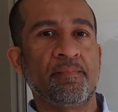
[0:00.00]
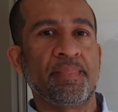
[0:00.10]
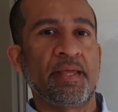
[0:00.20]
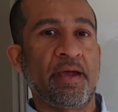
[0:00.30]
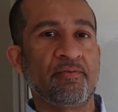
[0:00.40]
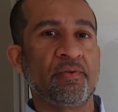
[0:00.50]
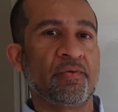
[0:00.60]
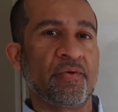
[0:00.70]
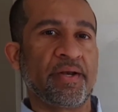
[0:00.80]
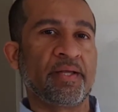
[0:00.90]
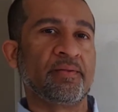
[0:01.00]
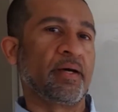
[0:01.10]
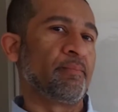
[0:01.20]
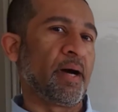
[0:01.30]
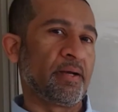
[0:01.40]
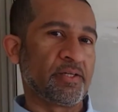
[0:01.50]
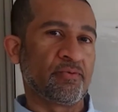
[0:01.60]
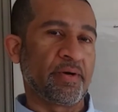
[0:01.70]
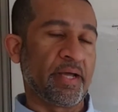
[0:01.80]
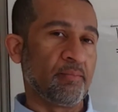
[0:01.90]
after the training the pilots
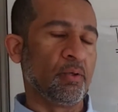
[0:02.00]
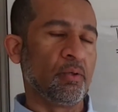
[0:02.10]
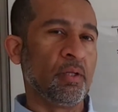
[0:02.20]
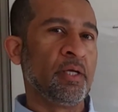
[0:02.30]
were able